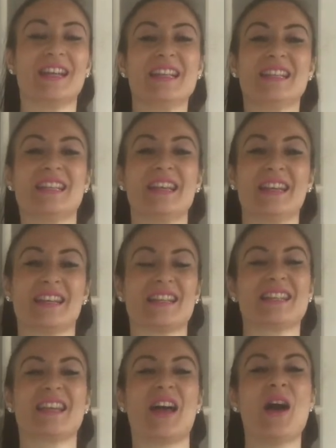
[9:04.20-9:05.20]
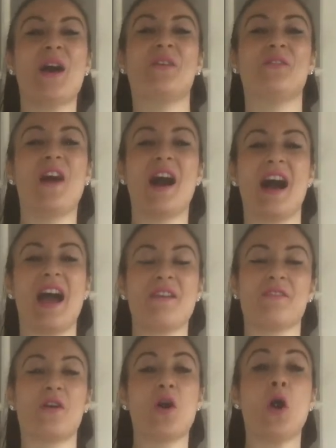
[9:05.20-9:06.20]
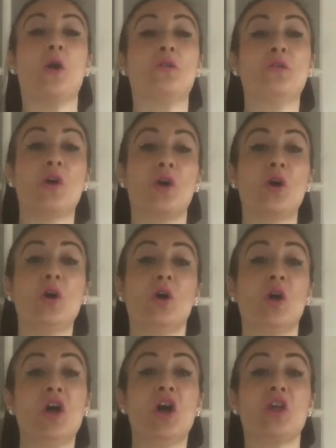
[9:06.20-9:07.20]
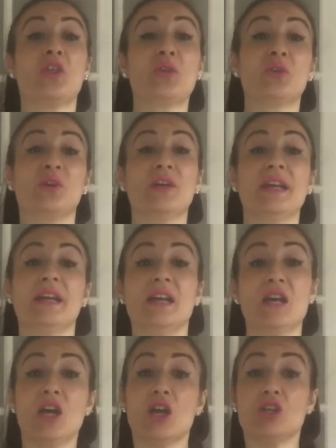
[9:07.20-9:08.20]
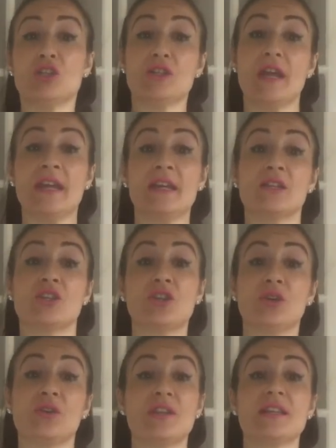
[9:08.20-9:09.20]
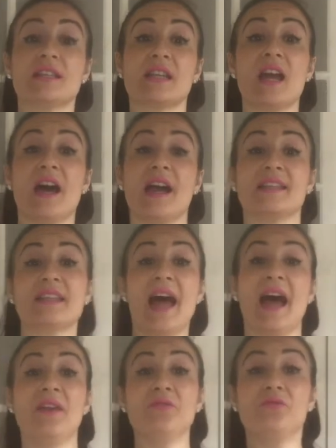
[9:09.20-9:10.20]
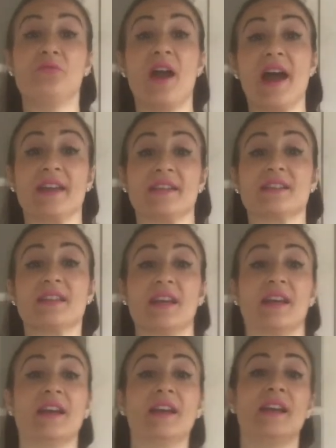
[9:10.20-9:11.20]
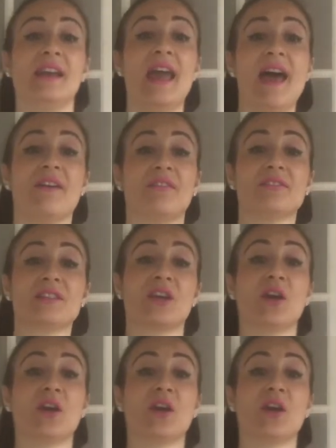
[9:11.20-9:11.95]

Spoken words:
6, 5, 4, 3, into the slides, and right, left,